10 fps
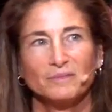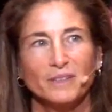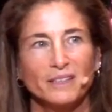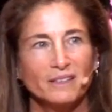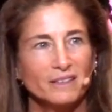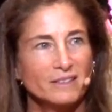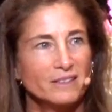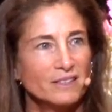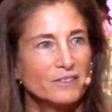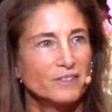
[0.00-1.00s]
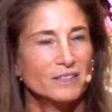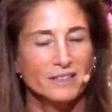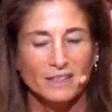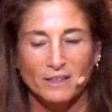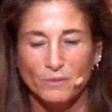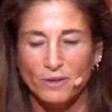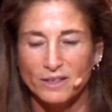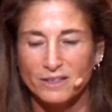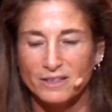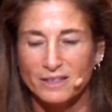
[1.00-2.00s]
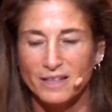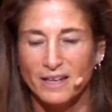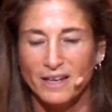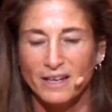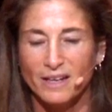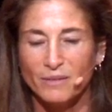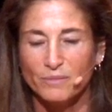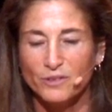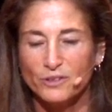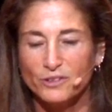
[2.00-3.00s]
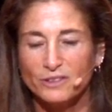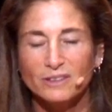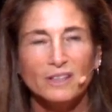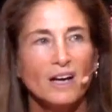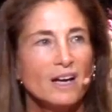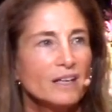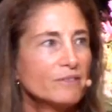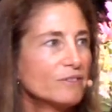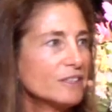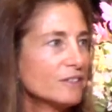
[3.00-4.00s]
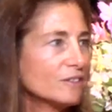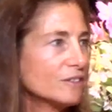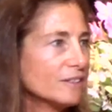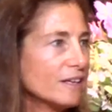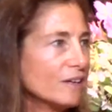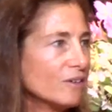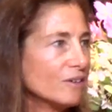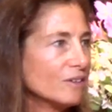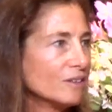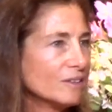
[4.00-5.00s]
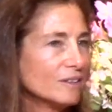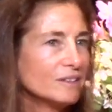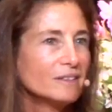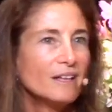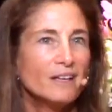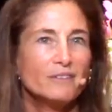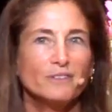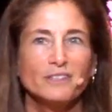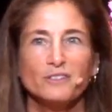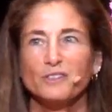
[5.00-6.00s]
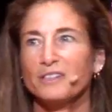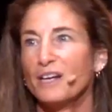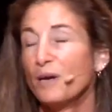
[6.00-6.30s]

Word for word: when it's these fixated wants. There's a lot of research now, a lot of research on